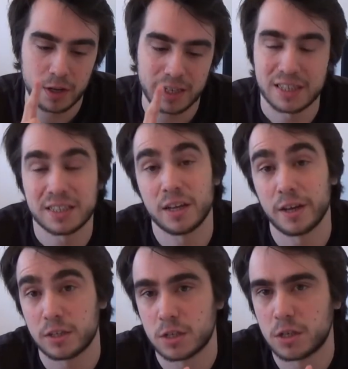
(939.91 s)
It
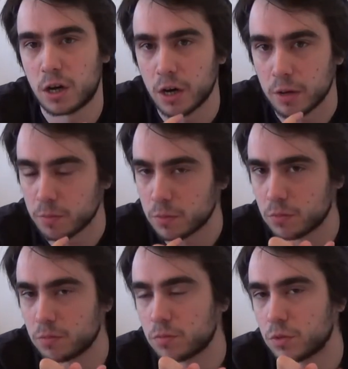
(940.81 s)
takes time
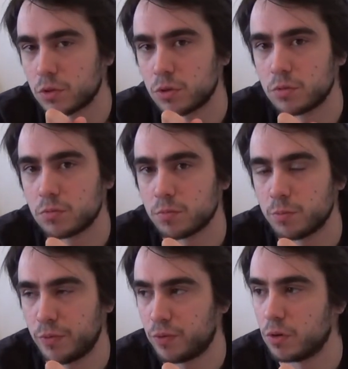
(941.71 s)

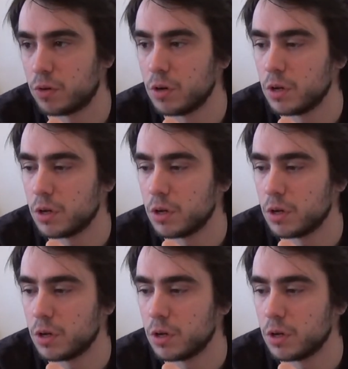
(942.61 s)
before